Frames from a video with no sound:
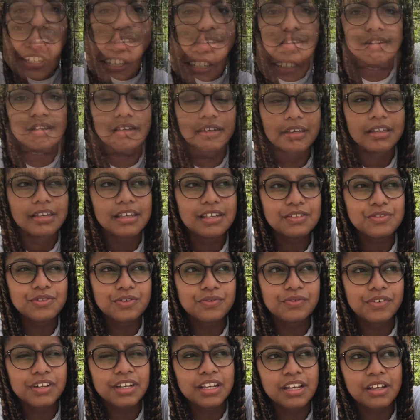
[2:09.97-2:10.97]
And it's
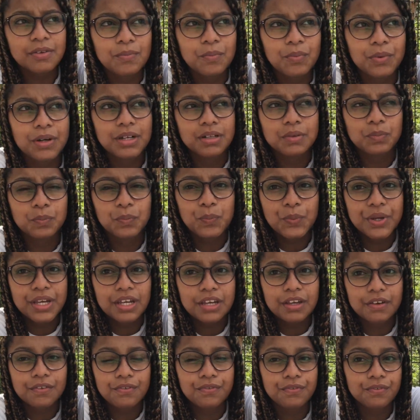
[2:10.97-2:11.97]
already, what,
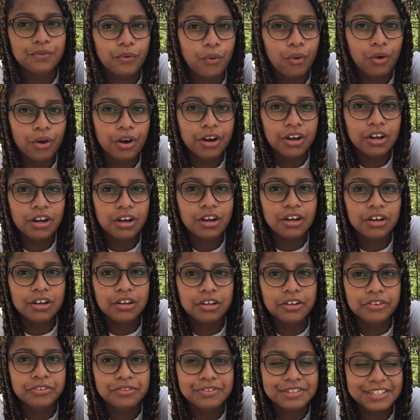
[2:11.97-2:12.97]
week 4
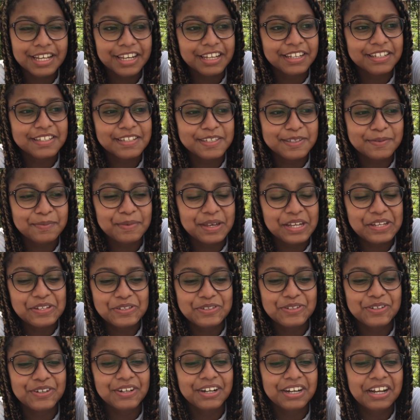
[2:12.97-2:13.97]
of second
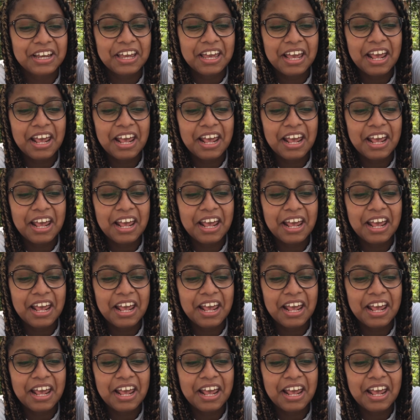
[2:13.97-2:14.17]
semester.